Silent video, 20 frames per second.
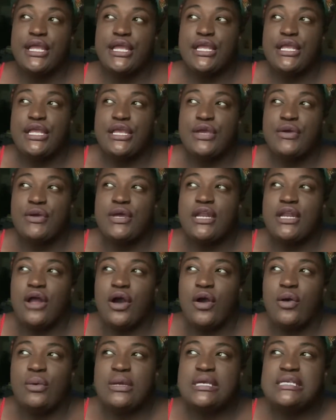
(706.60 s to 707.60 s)
you can
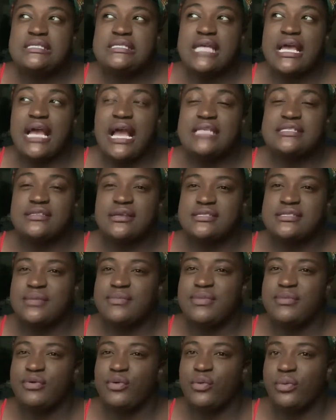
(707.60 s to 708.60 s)
always, like, I saw some
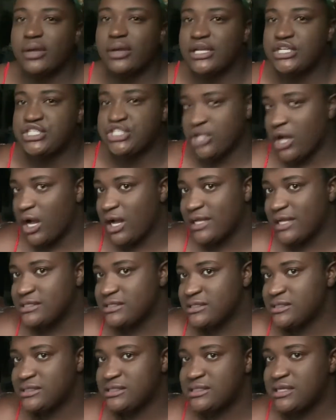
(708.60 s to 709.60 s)
people who wear like shawls
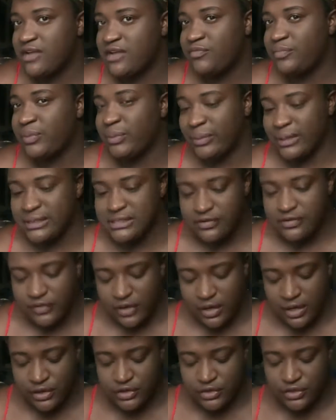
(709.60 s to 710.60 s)
and stuff, but when it's over
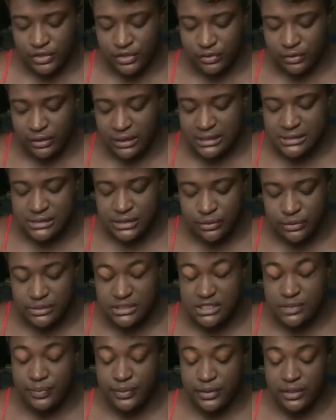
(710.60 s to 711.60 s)
100 degrees, who wants
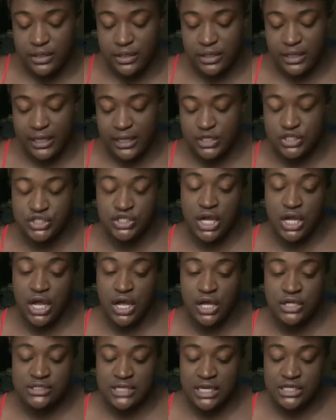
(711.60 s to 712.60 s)
to put like a
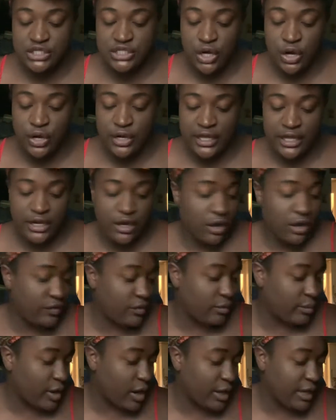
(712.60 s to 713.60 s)
shawl / cardigan on their
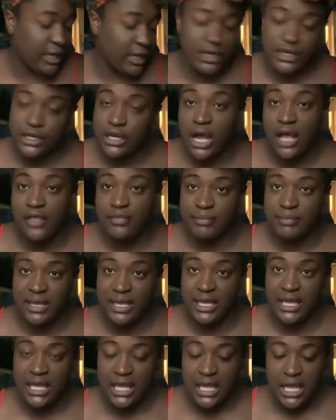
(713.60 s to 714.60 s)
body? Not
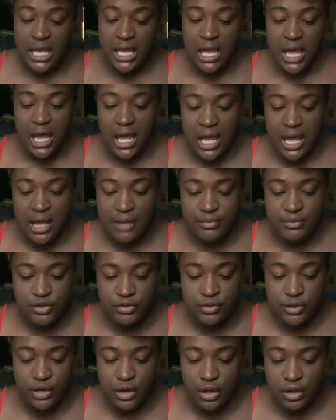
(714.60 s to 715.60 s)
me. You
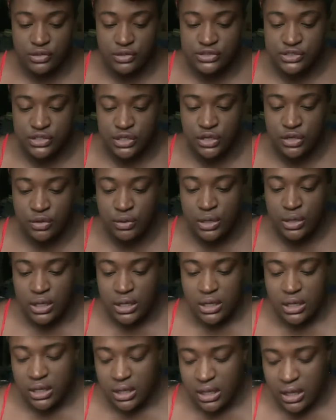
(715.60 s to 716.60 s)
can also
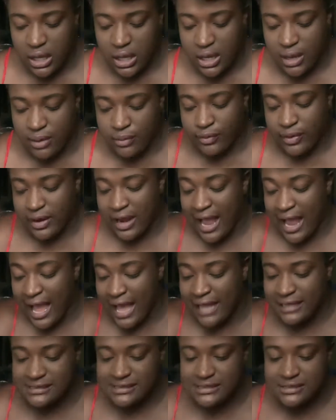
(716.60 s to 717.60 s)
wear
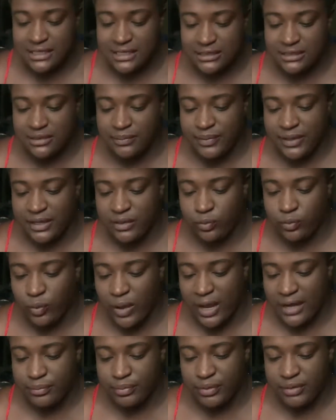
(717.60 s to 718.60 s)
hats, like the big
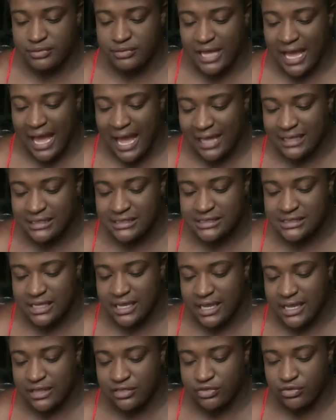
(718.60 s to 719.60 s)
wide brimmed hats.
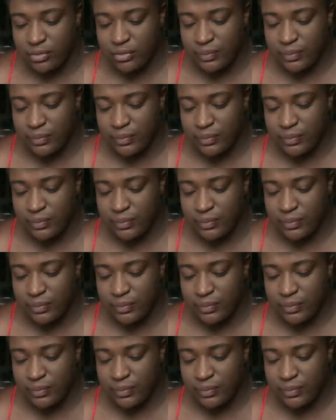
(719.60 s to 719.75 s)
I can throw a